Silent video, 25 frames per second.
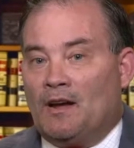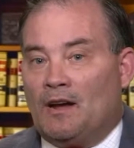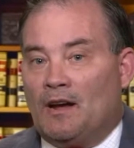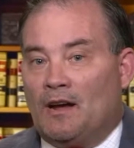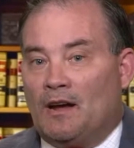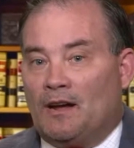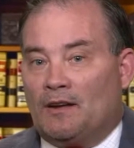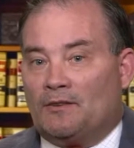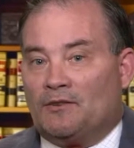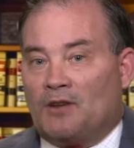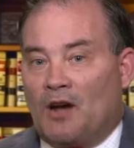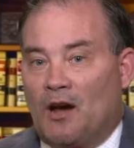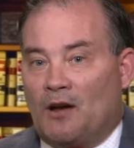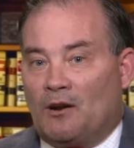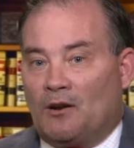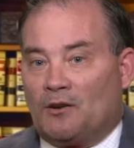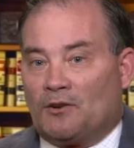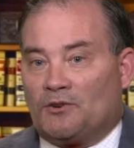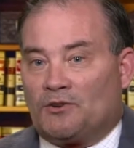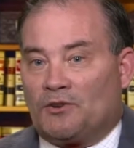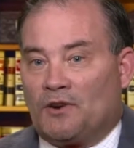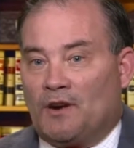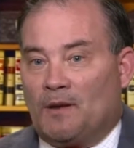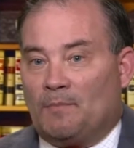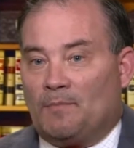Uh, Donald
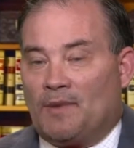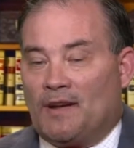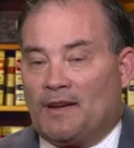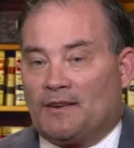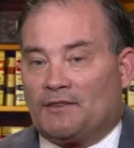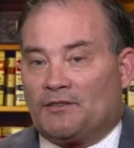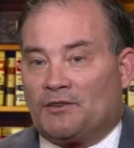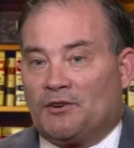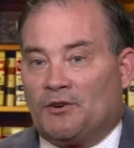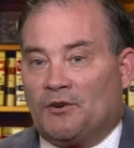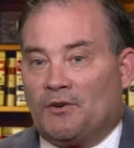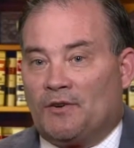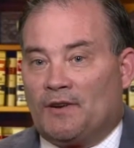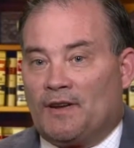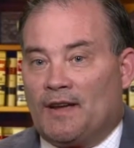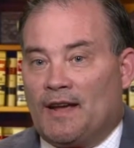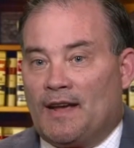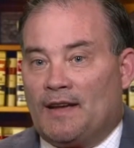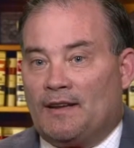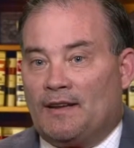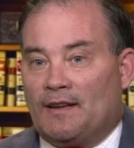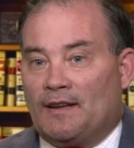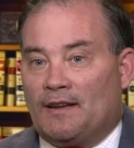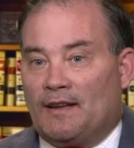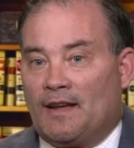Trump has
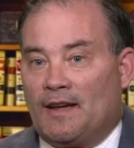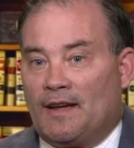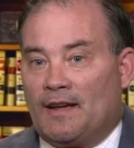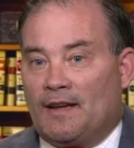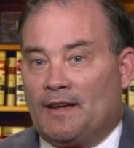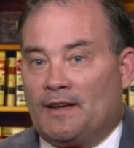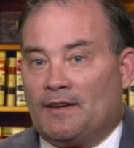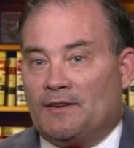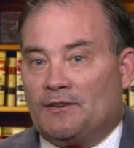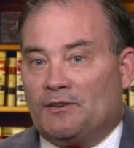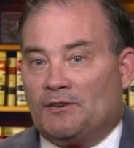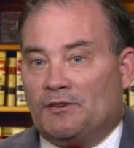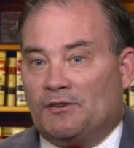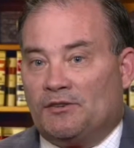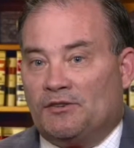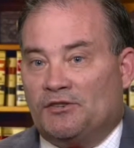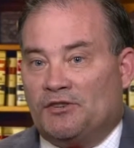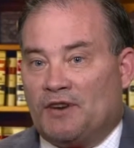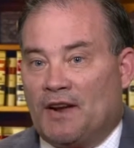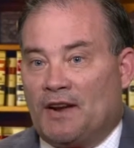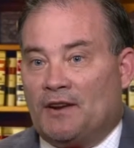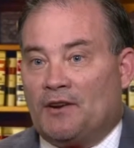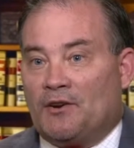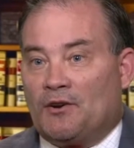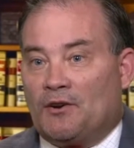created a
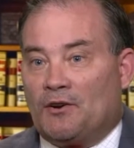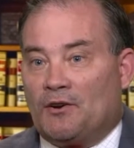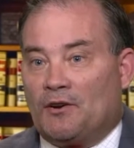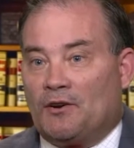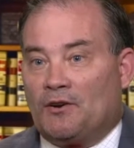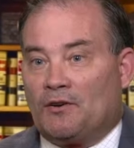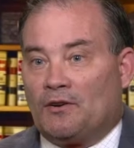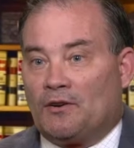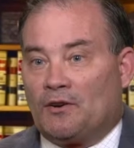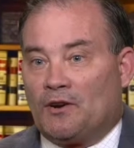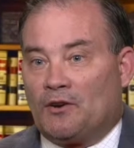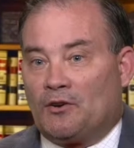gender